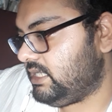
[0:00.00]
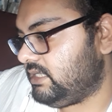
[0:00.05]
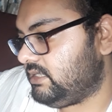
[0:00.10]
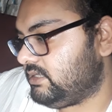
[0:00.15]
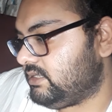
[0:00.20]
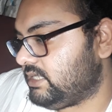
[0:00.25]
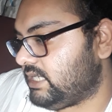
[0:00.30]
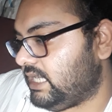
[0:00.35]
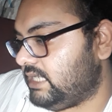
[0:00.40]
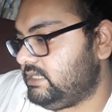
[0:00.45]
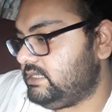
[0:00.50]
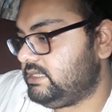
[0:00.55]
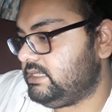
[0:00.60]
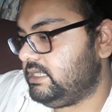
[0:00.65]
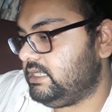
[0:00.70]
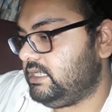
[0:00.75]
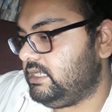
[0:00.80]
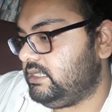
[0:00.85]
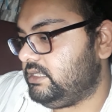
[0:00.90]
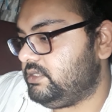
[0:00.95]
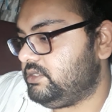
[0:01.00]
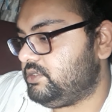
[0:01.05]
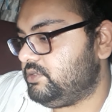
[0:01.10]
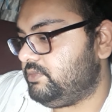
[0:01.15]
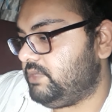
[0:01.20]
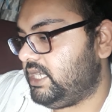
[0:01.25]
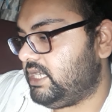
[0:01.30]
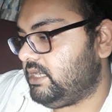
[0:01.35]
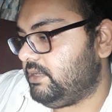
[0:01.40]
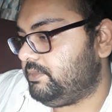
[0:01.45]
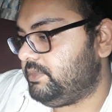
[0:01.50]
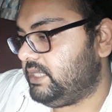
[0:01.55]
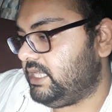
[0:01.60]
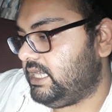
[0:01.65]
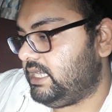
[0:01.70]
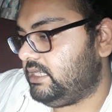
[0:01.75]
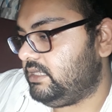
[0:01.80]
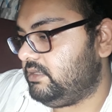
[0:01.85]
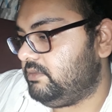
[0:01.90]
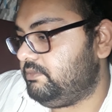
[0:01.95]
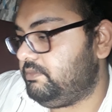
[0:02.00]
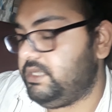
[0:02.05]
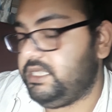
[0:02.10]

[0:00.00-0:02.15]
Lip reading: and thrice again to make up nine.